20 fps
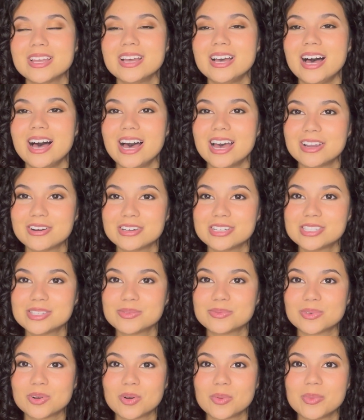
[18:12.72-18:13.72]
Iris
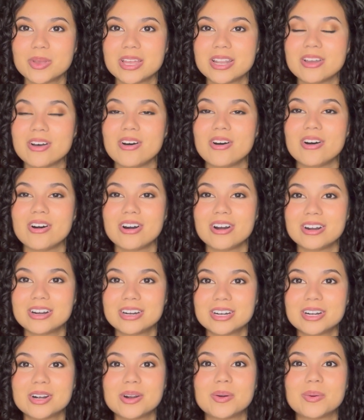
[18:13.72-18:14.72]
and Roman
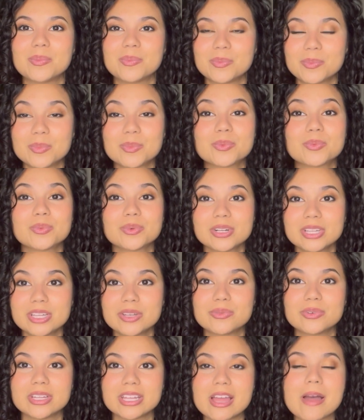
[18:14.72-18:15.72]
are
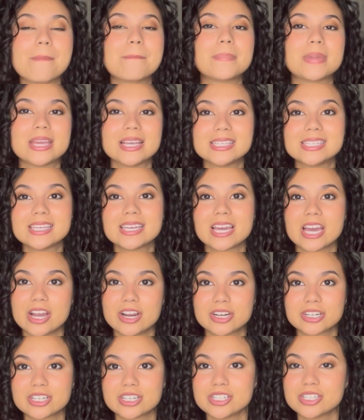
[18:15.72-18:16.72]
really amazing
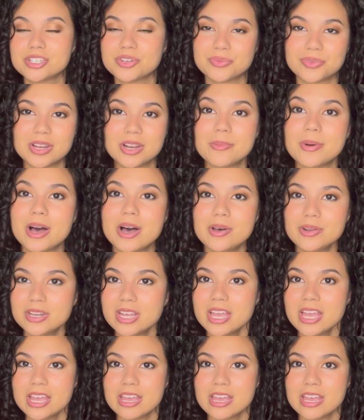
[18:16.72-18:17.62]
characters to read about.